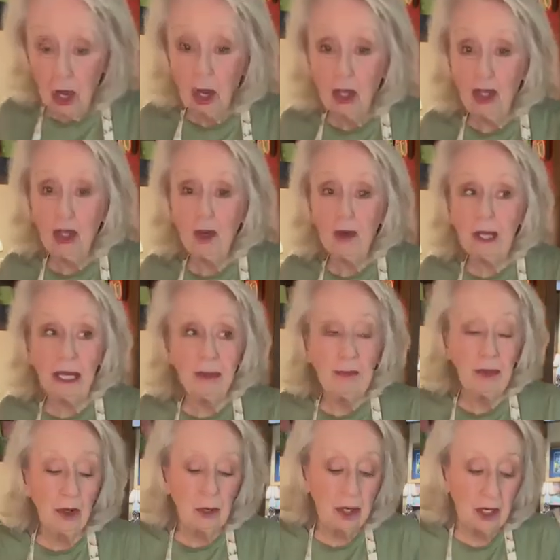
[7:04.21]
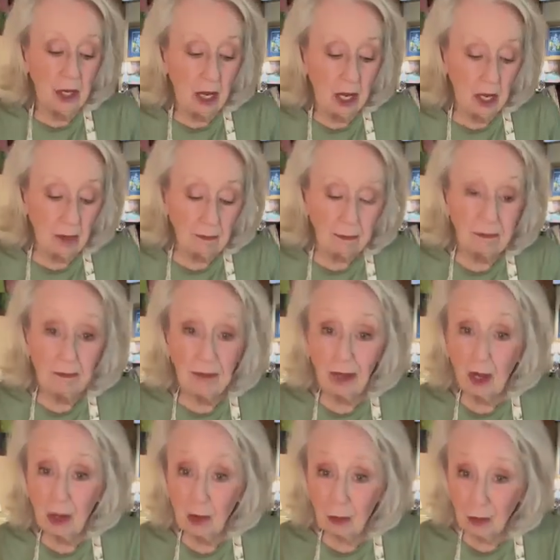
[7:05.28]
You can put
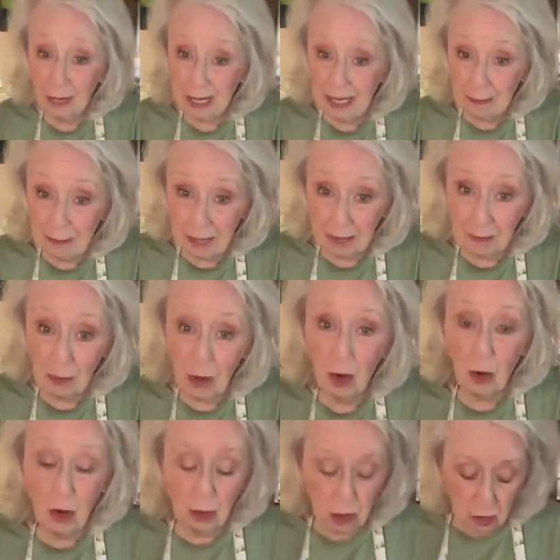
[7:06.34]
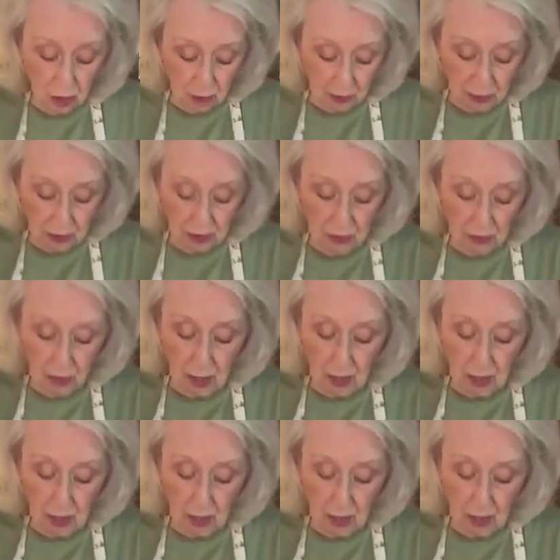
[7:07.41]
a green pepper, or you can put